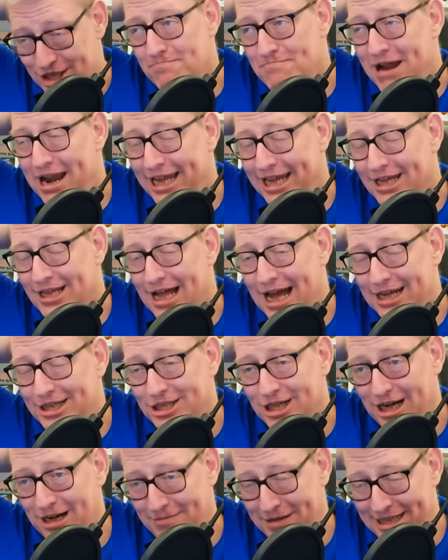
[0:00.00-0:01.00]
Many clients are
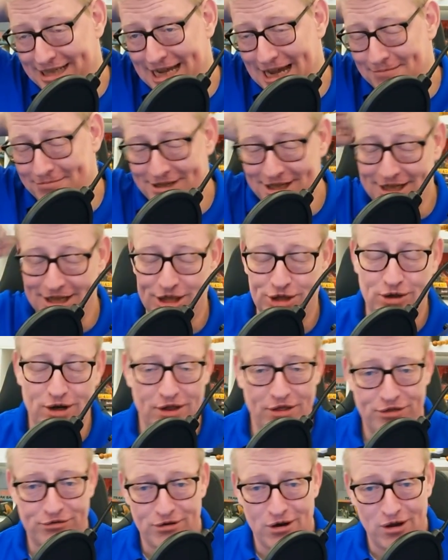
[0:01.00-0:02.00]
going to be tempted to sort
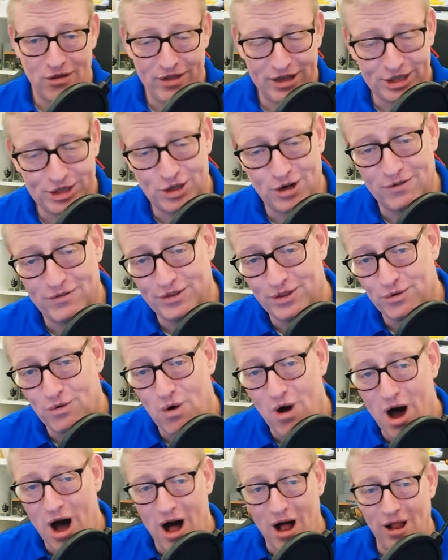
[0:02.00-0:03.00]
of throw this over the
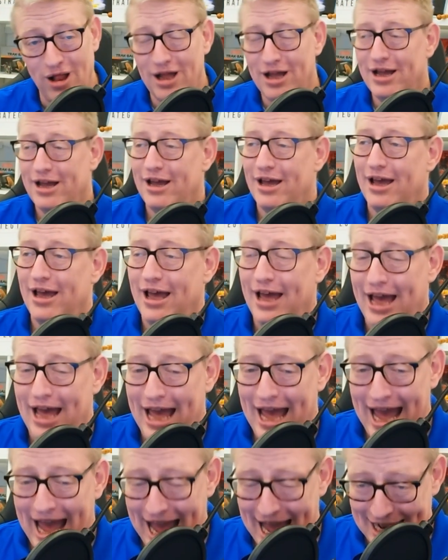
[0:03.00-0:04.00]
wall
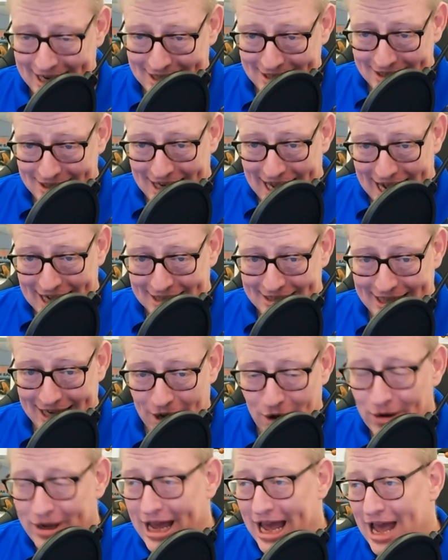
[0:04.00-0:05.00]
and say,
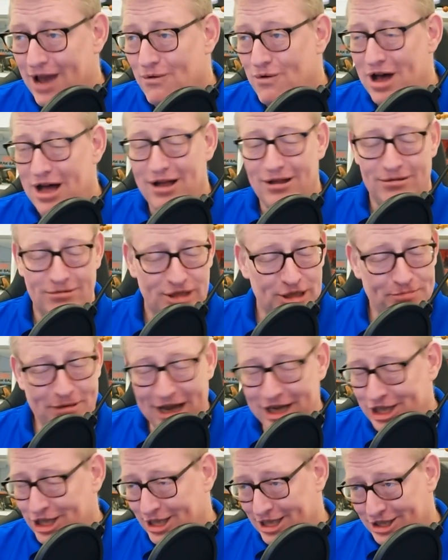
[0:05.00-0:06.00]
okay, well,
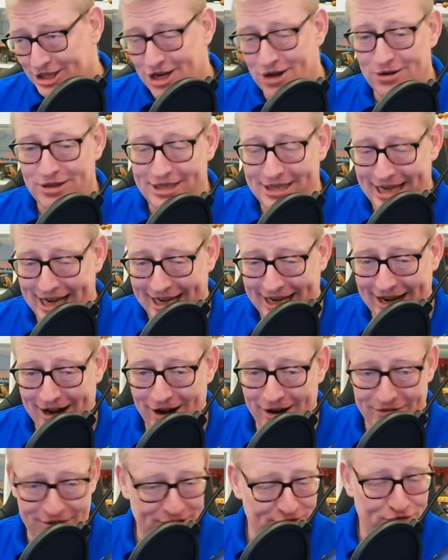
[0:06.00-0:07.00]
specialist, go take care
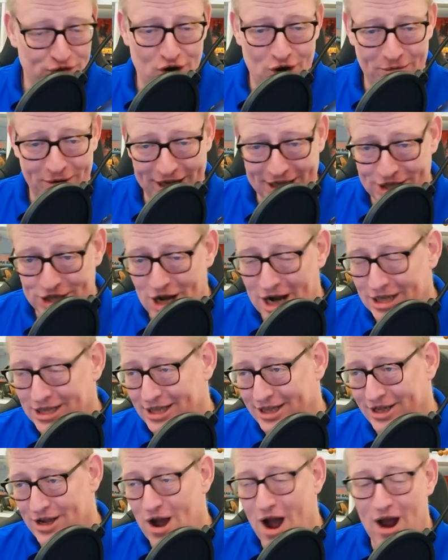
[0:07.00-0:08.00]
of this for me and talk to
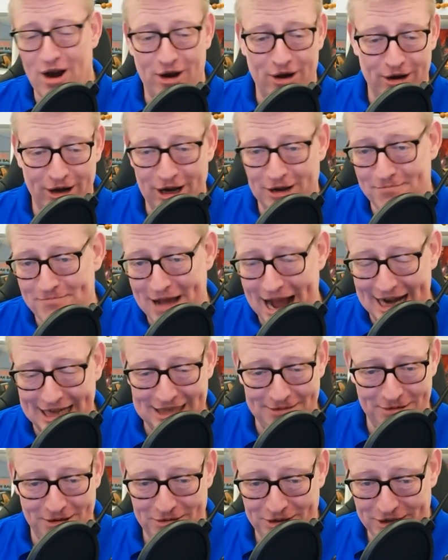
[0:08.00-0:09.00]
the auditor and come back
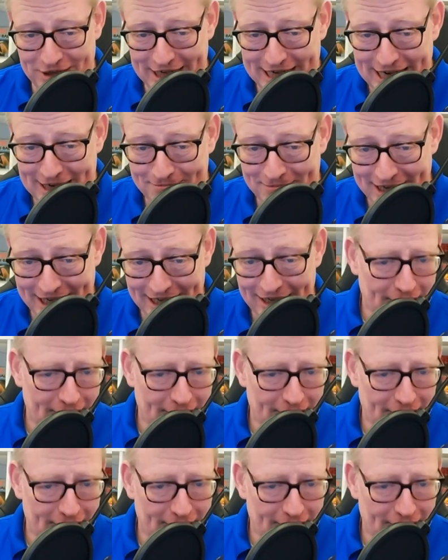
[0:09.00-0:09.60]
to me when you need me.